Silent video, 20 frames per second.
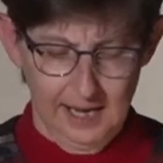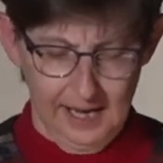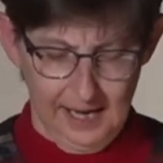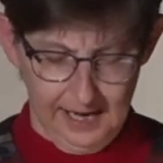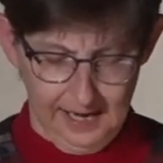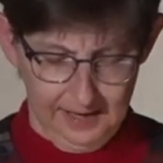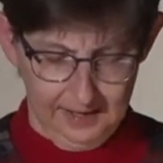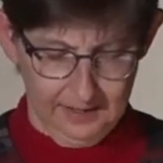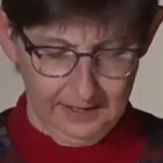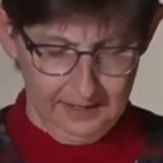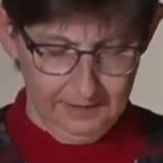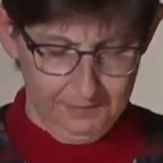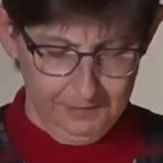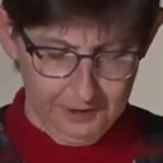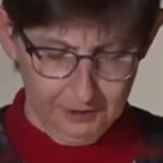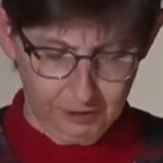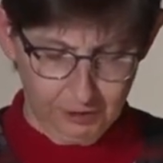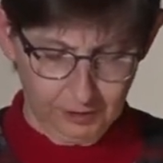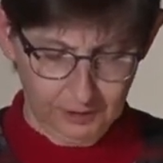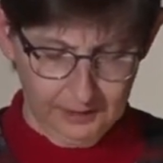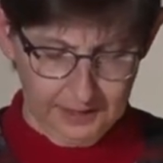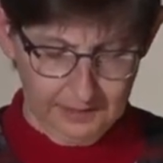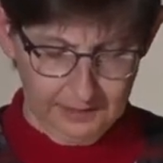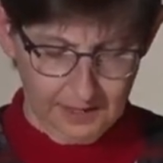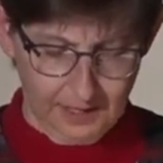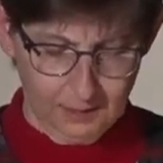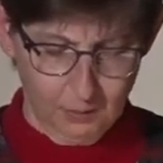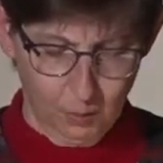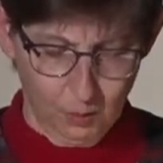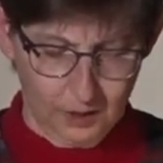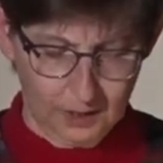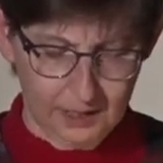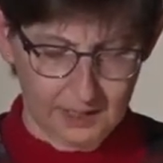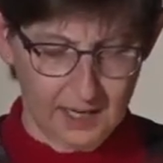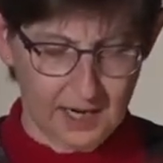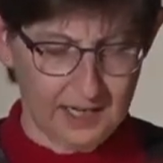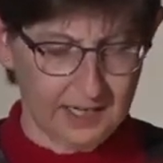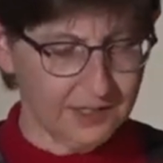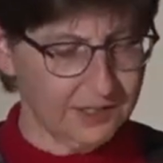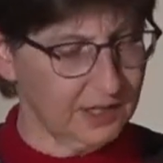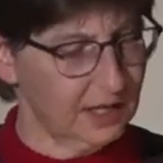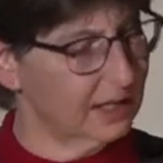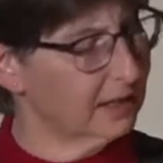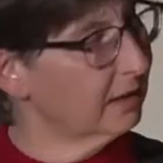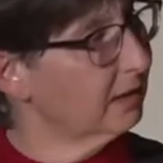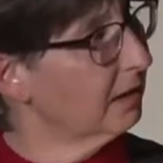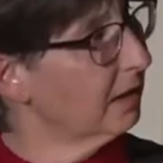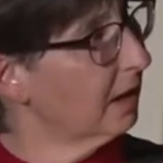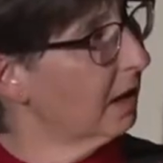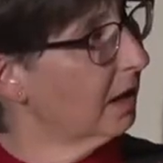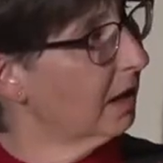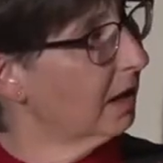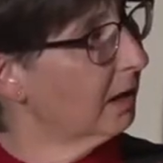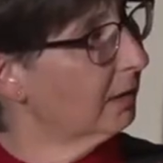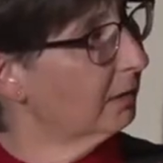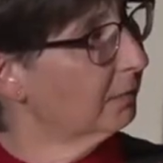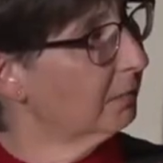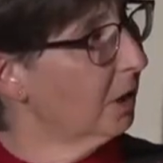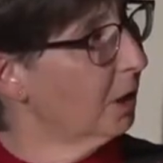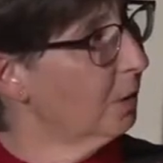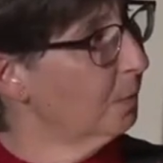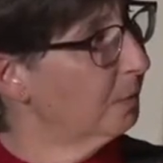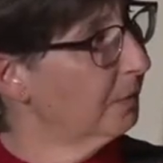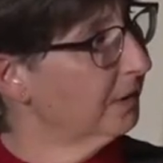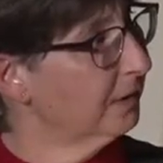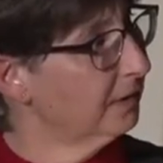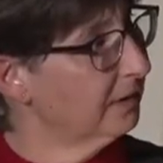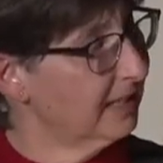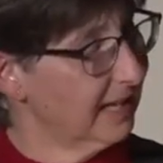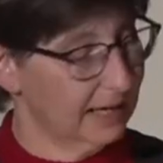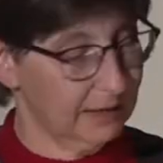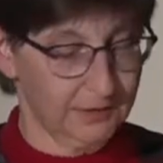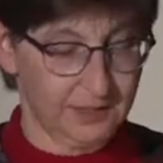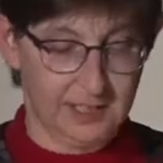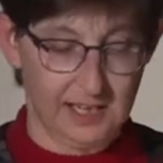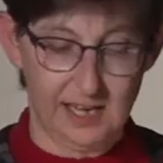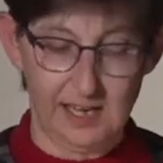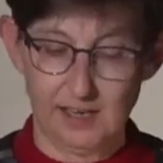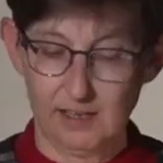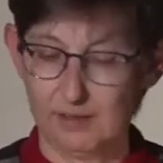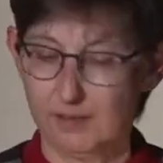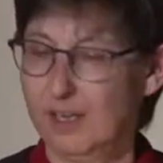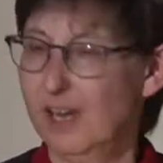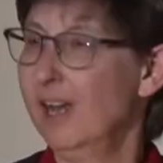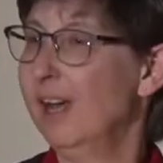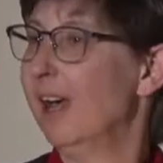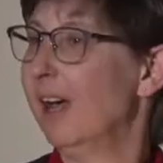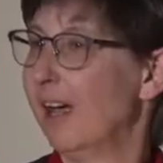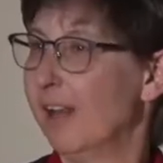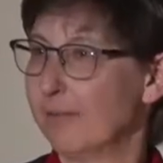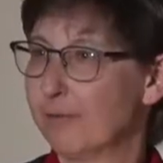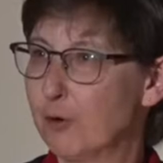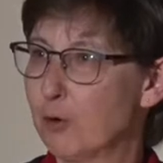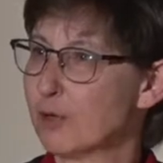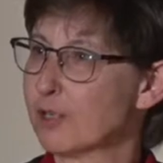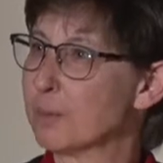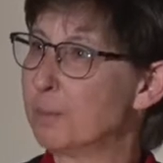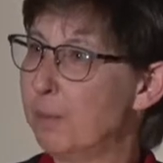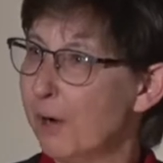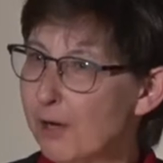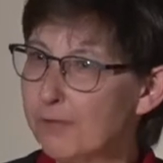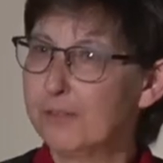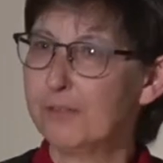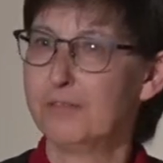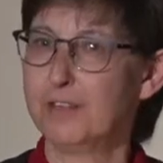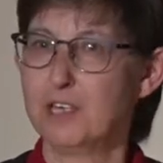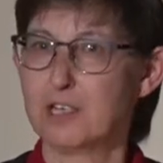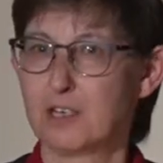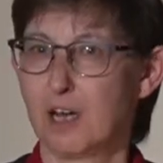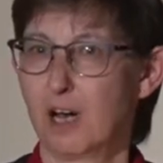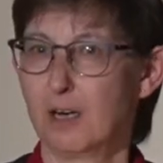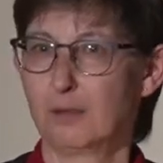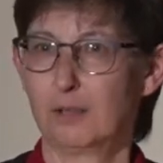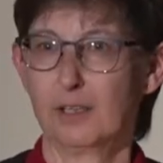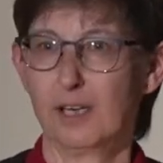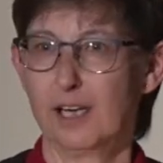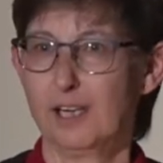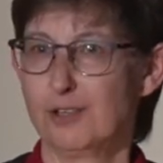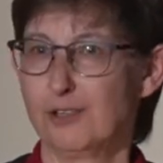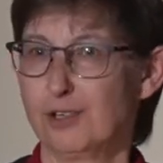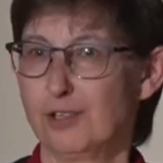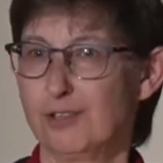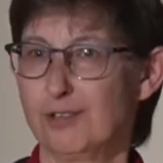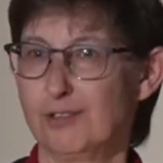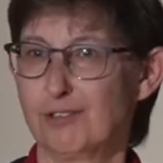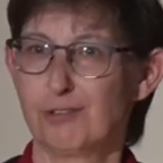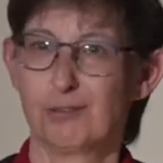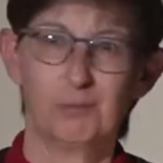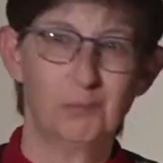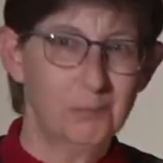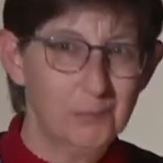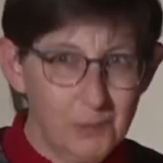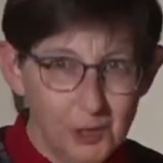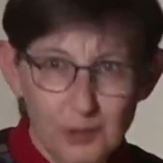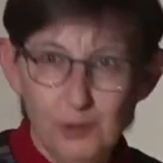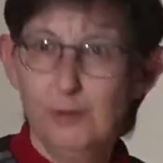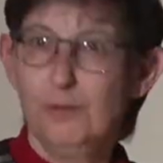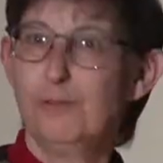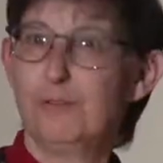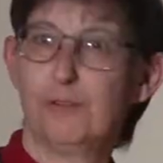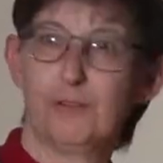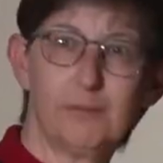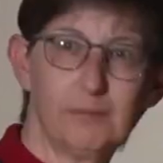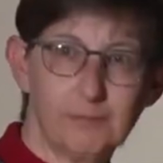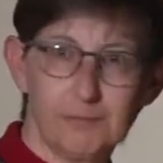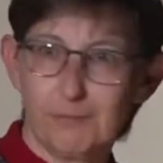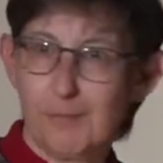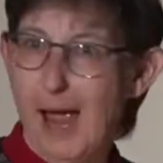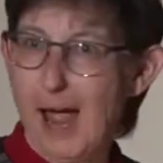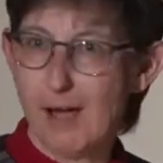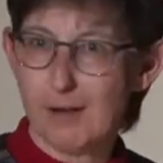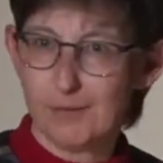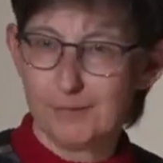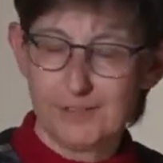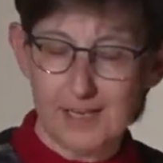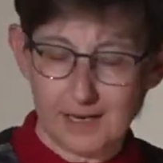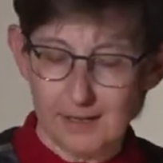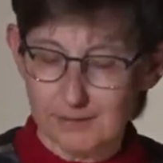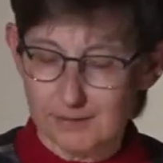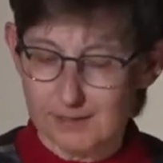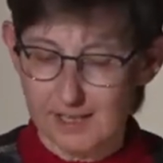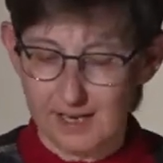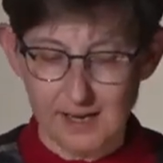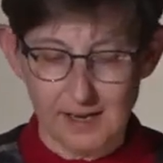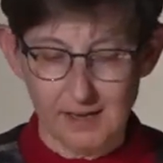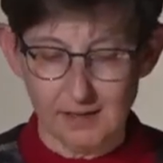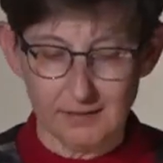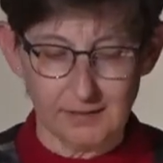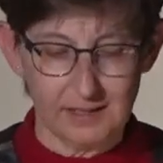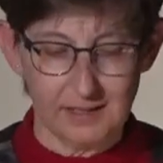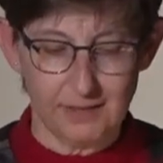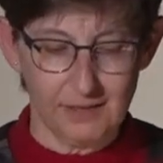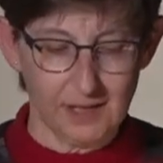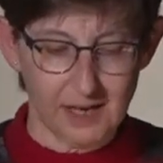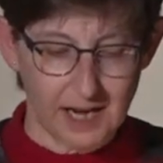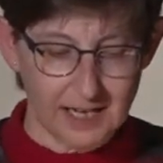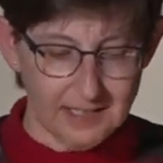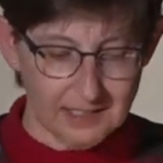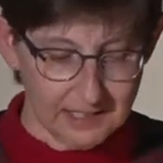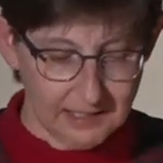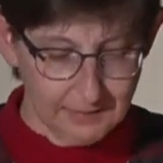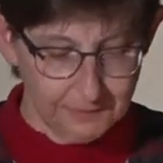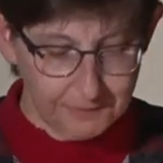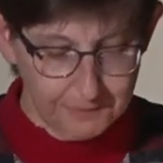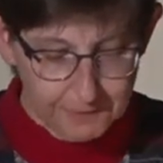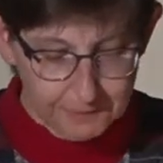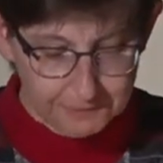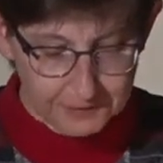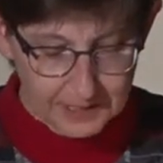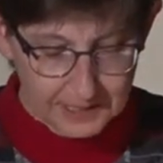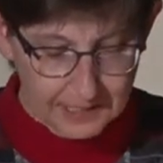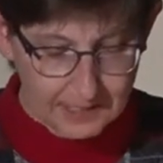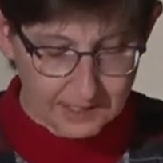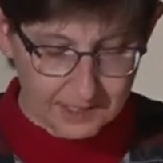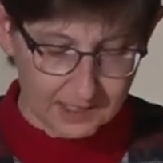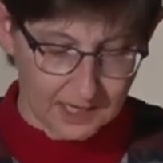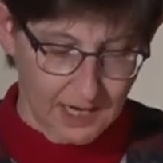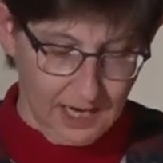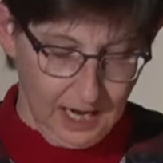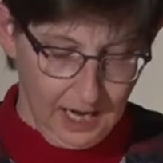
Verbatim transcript: and eventually they organize and uh, open downtown. And of course, both of these congregations move out of downtown in the 1950s.